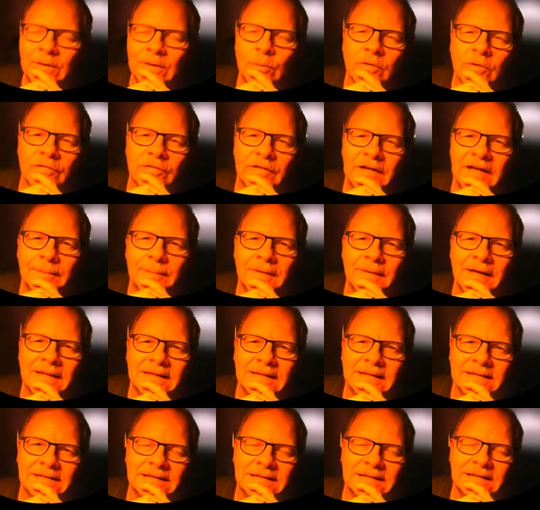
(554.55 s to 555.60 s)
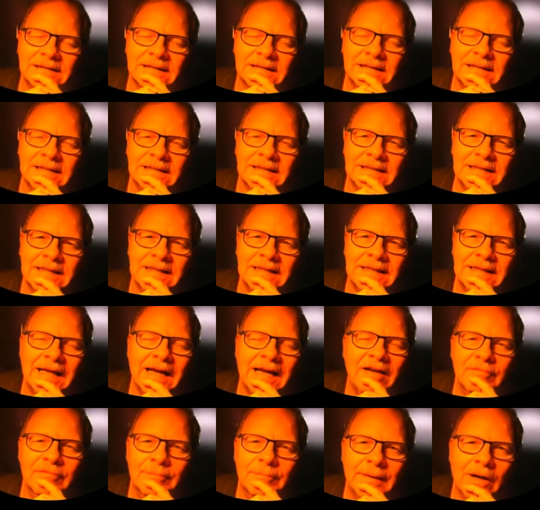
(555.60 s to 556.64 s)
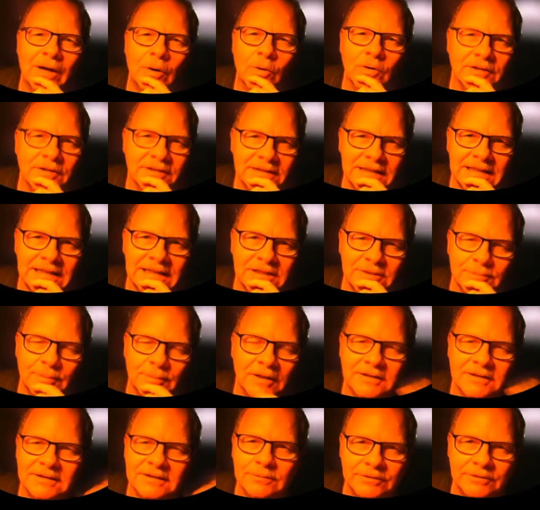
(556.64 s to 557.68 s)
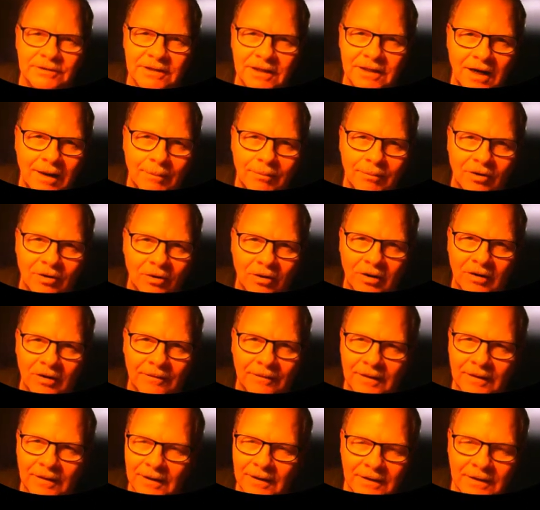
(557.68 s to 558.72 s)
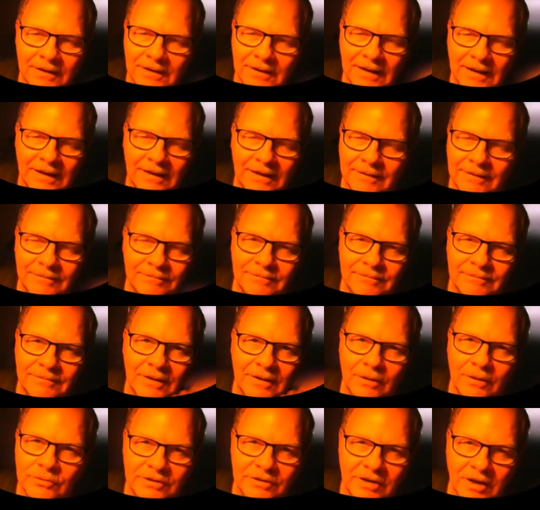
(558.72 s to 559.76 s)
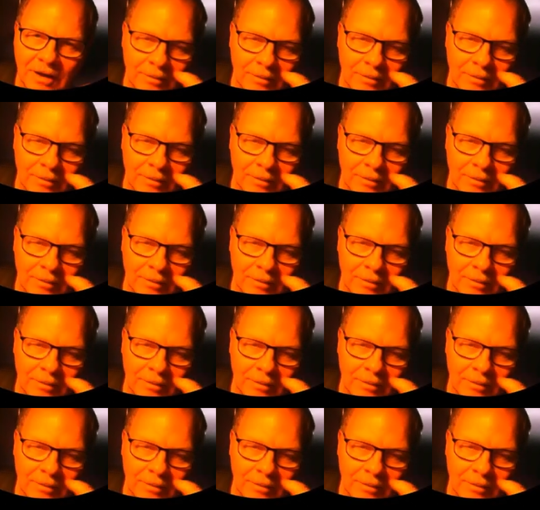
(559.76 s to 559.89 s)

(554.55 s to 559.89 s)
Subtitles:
were fed by this, and it didn't have power seats because it was a cop car, and those cop